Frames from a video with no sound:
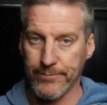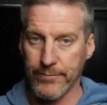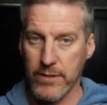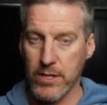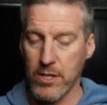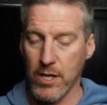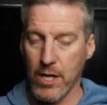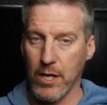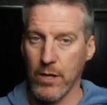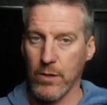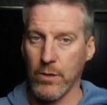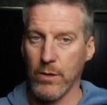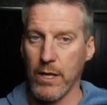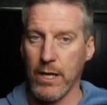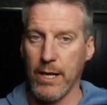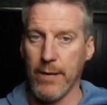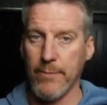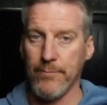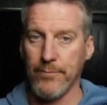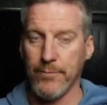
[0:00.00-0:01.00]

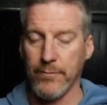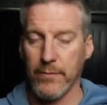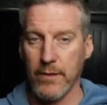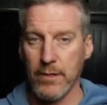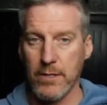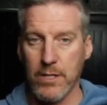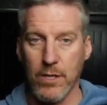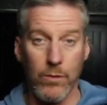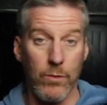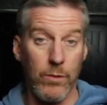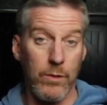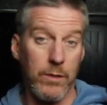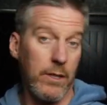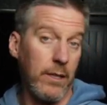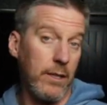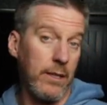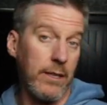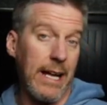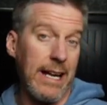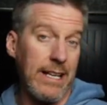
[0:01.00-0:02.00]
So
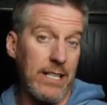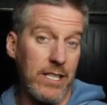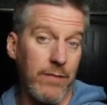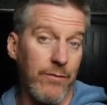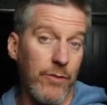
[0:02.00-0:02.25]
that's the